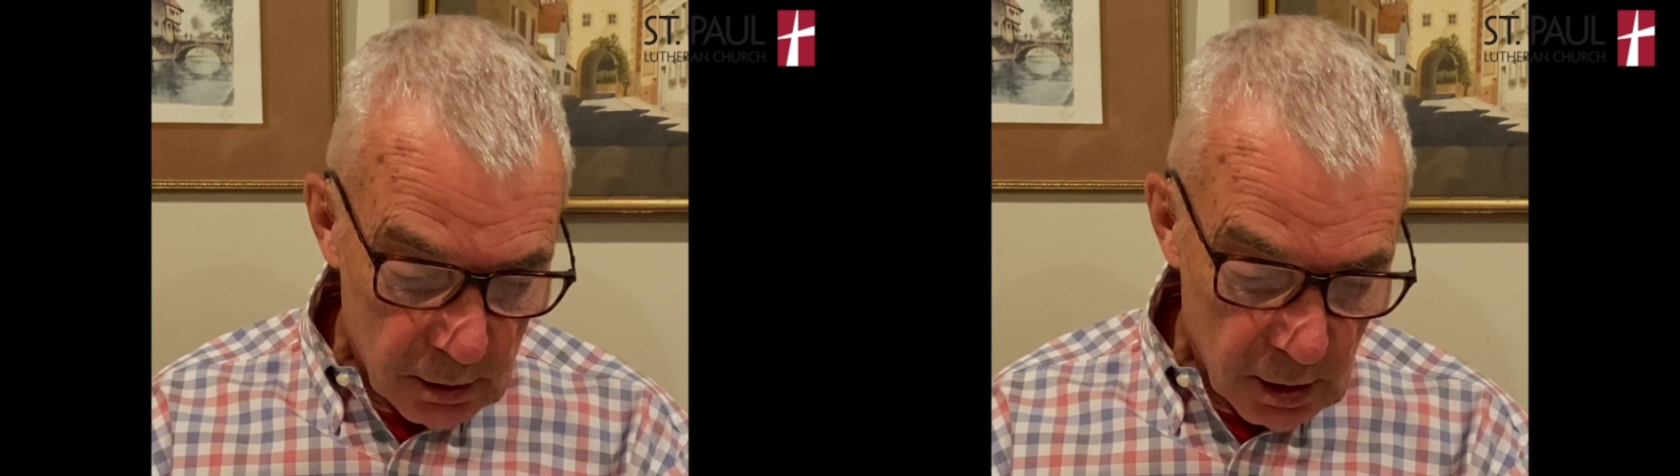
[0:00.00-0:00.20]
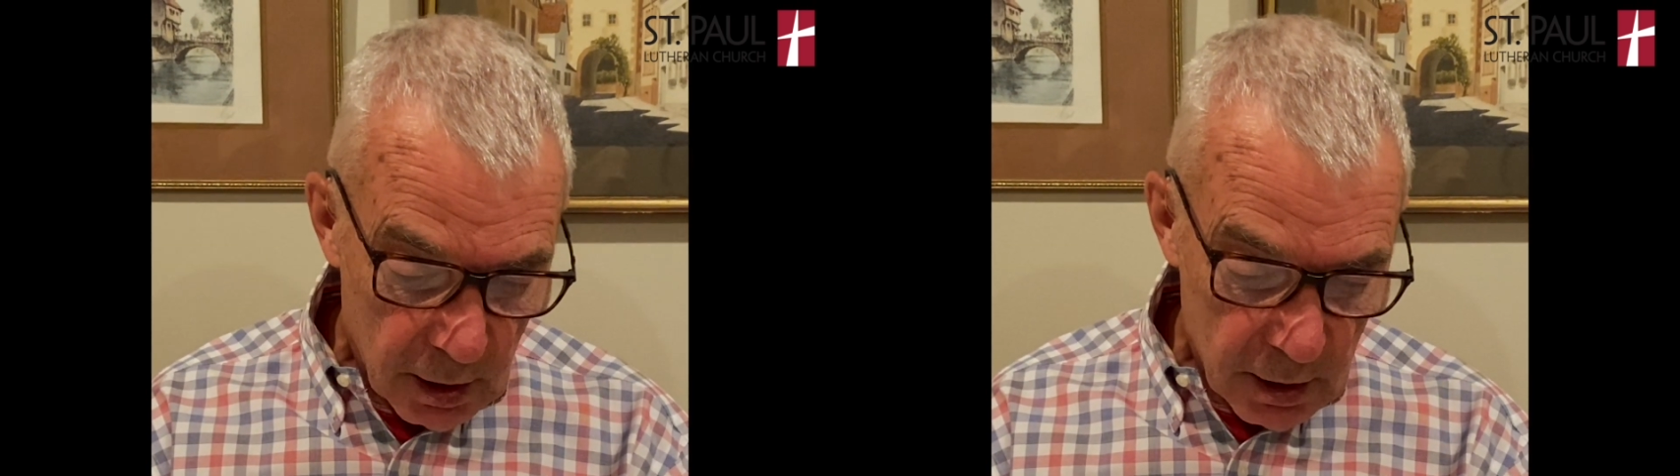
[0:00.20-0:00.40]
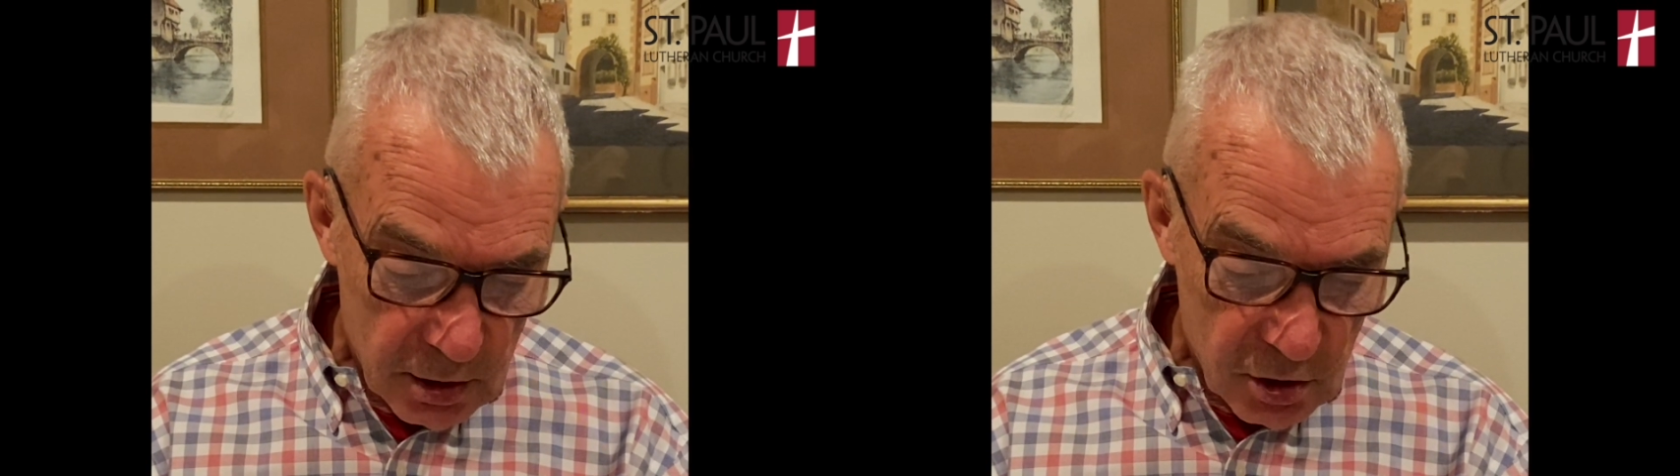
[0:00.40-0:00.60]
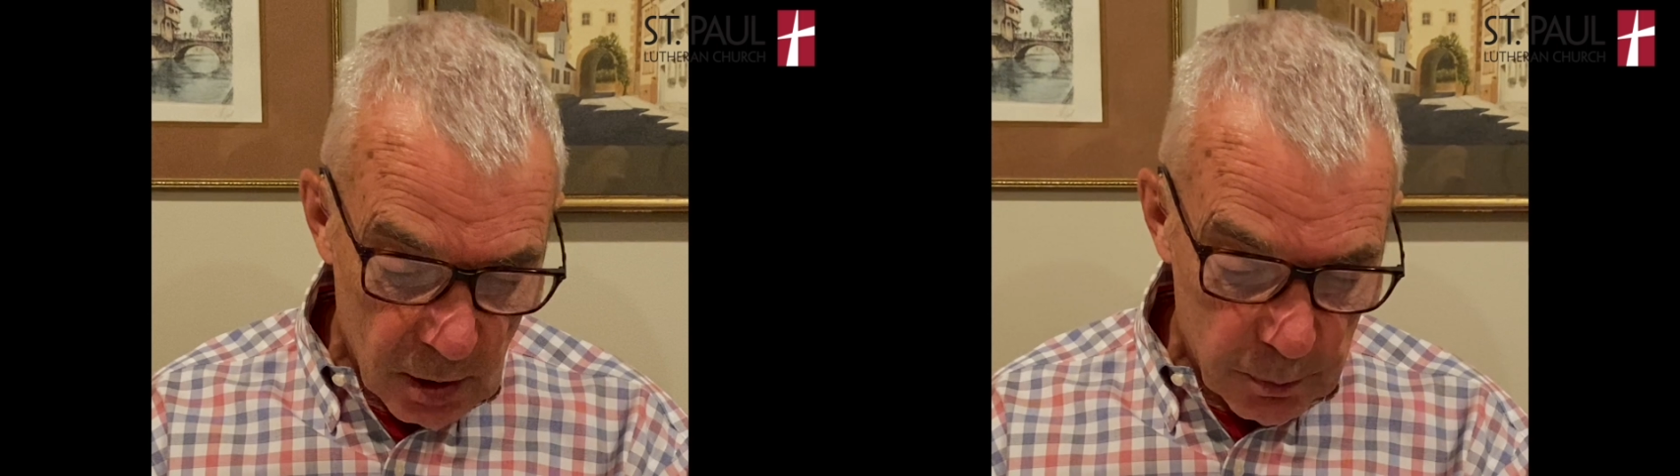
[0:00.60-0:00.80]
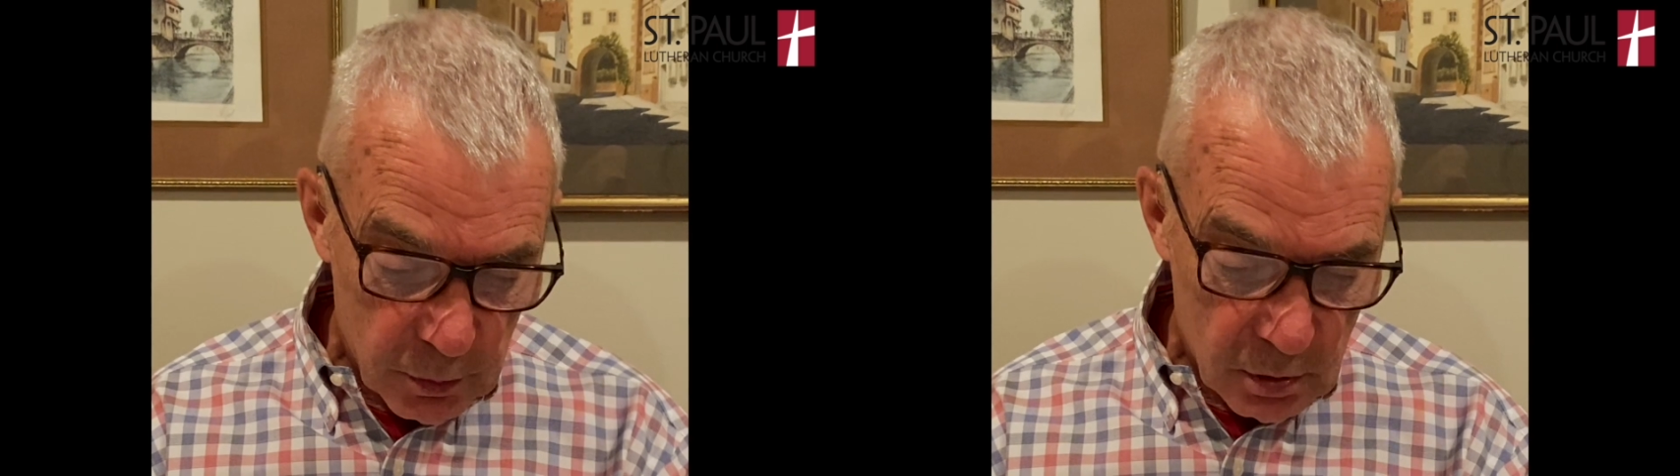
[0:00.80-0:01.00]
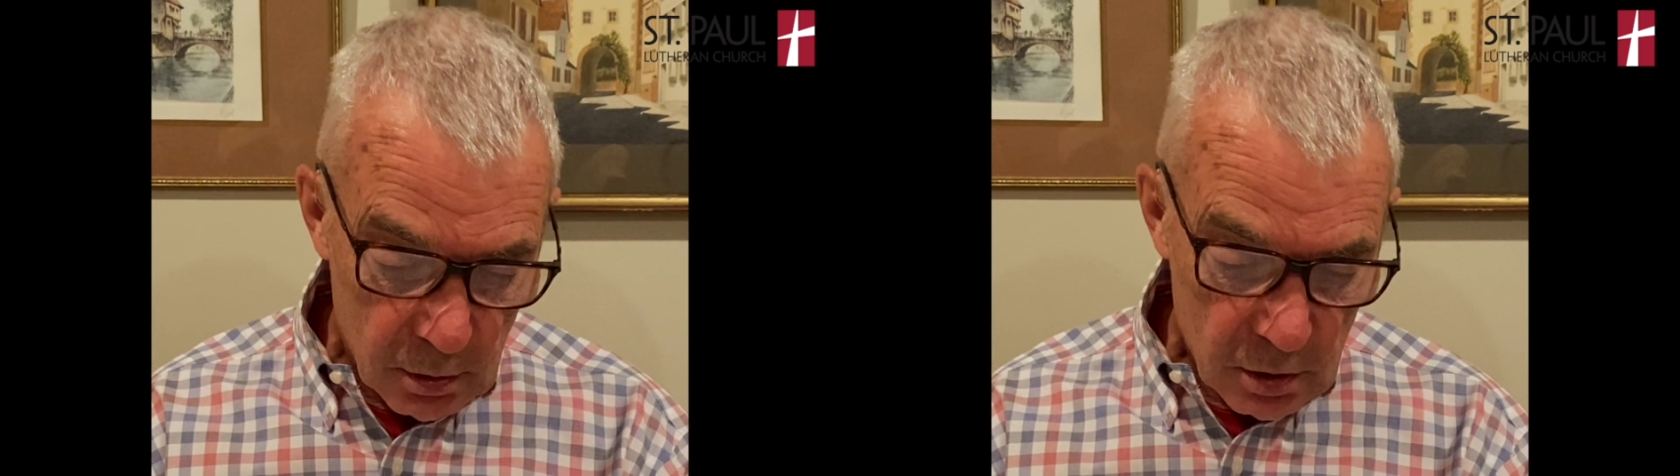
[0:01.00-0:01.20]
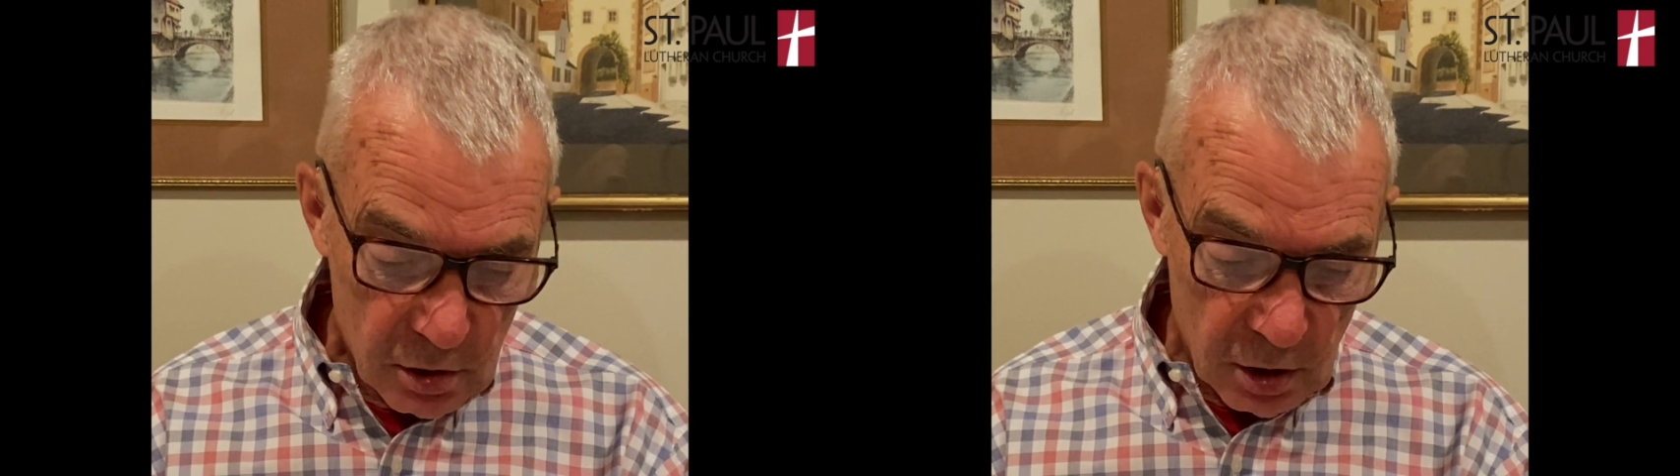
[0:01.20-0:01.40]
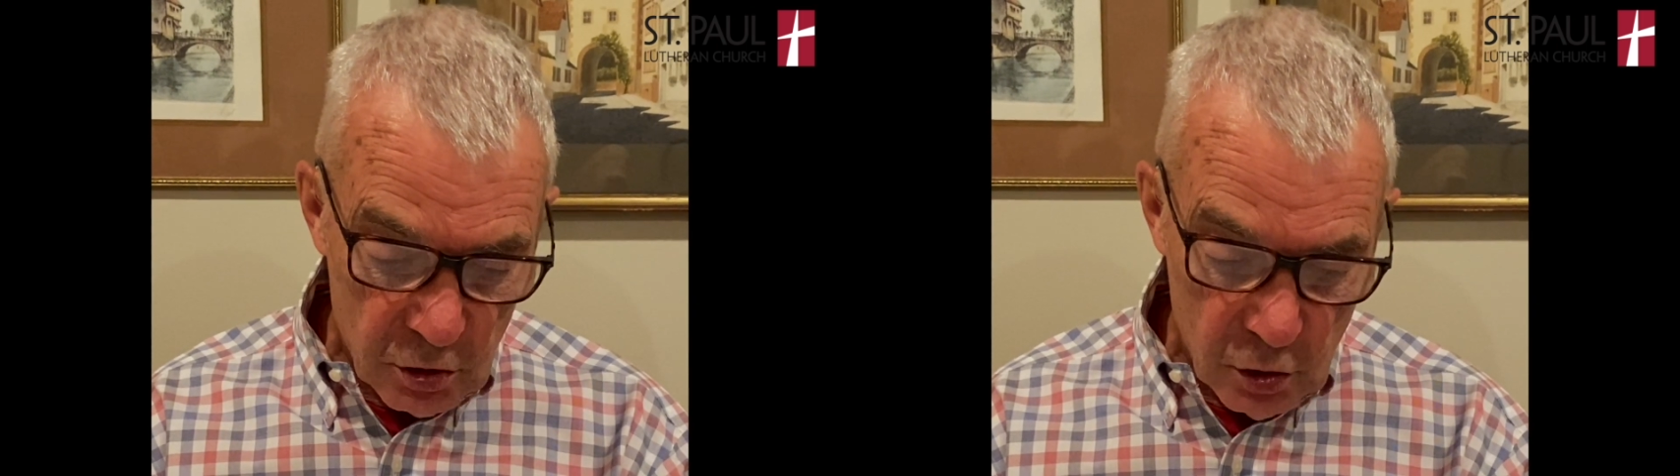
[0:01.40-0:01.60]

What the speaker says: that I accept such